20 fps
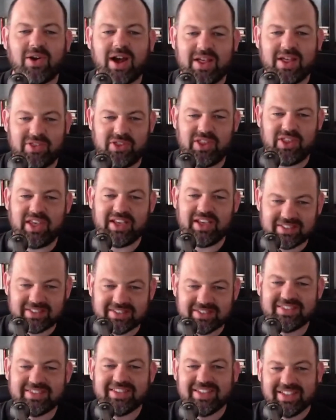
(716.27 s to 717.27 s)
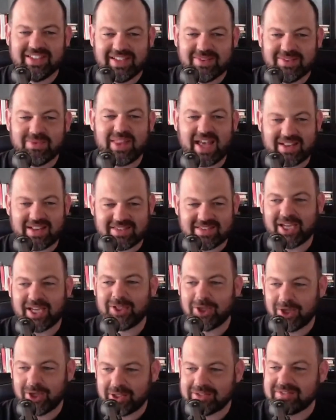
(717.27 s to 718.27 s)
I'd done the right thing
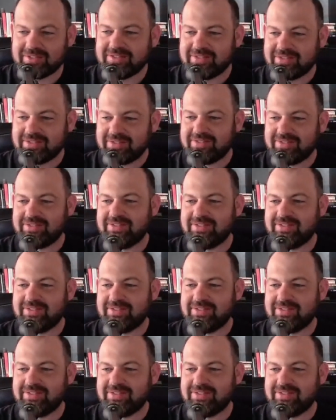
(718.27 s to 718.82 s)
without saying no,